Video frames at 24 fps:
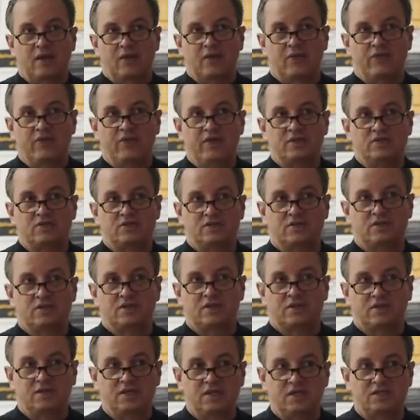this
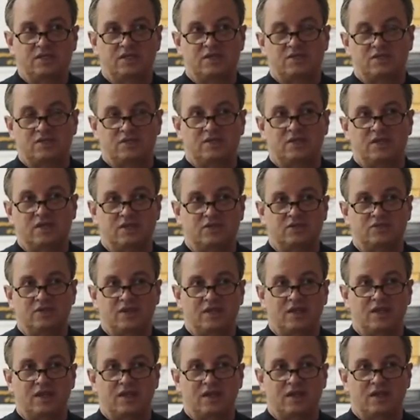
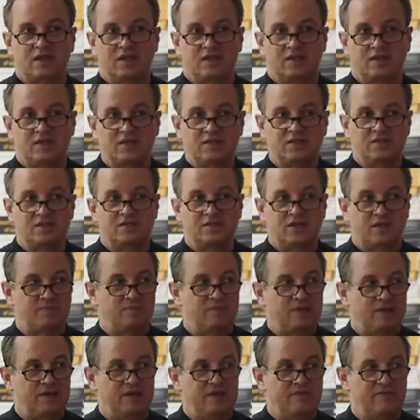is
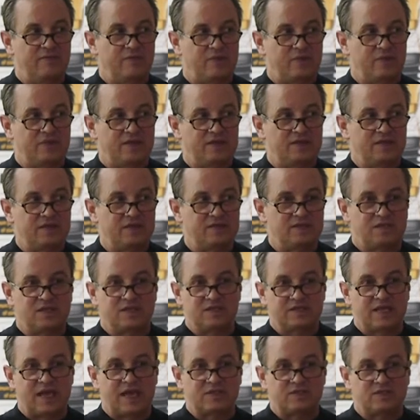unbelievable that these things
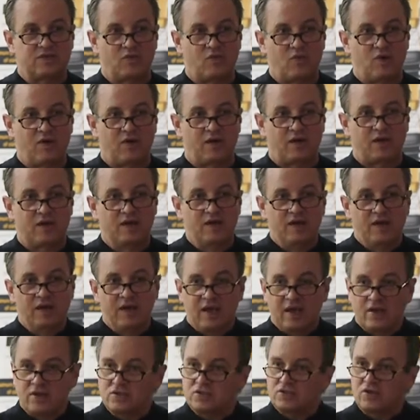actually work.
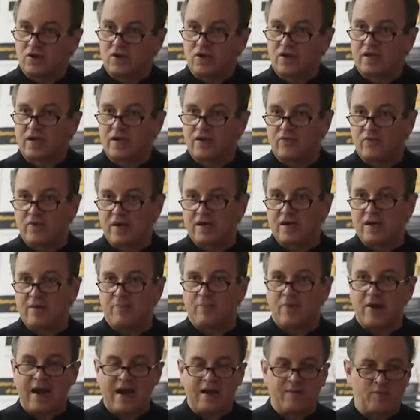You start reading up
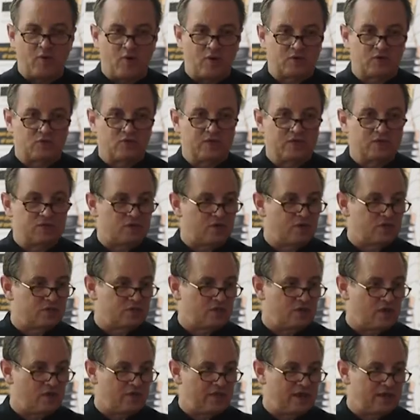Brandon Mark's research and
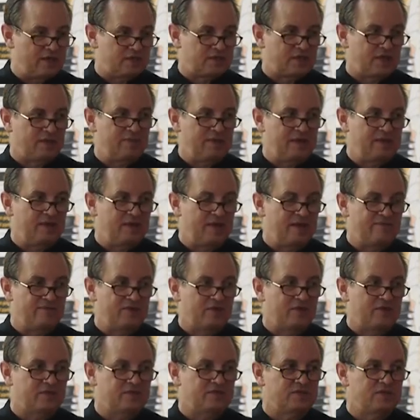all that. It's like, man, they're having
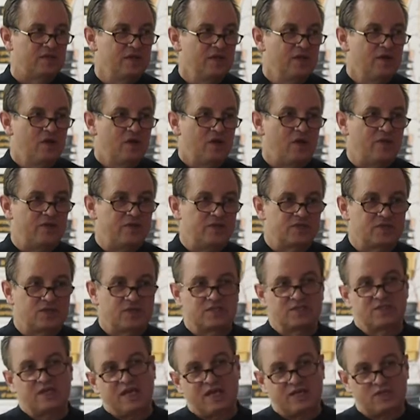all this
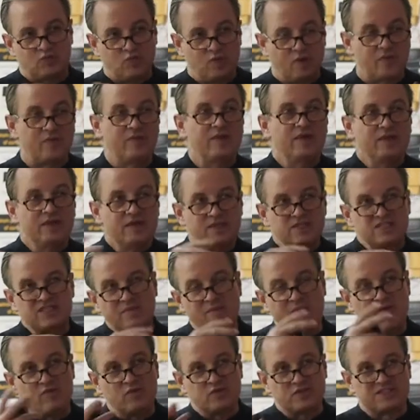success. Well, some of
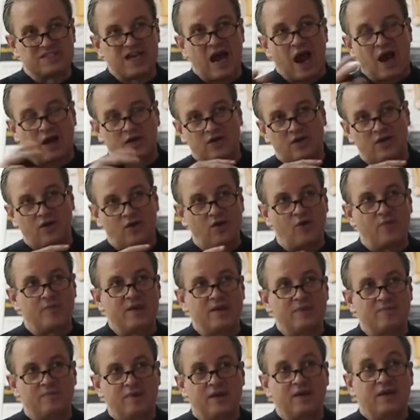it was doctored a little
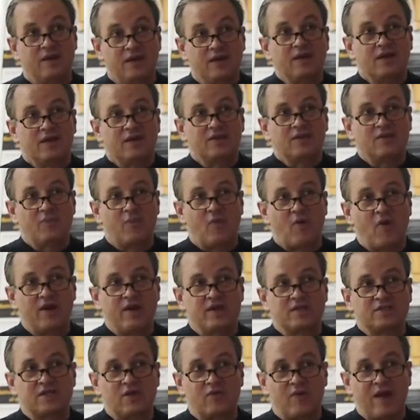bit, but the point is
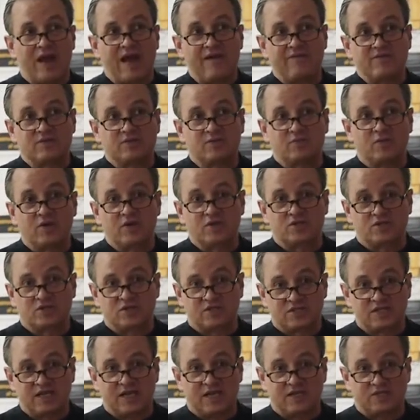they were having some good
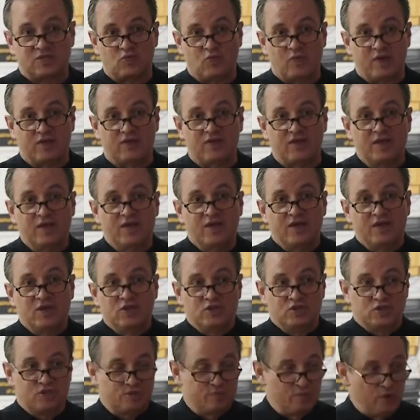success with
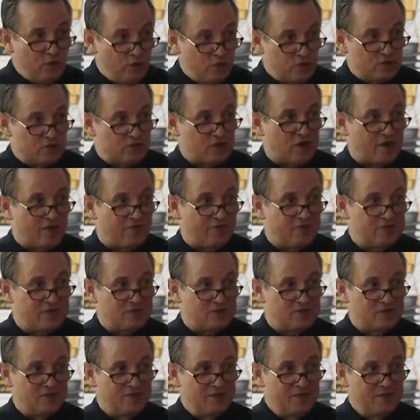smooth surface,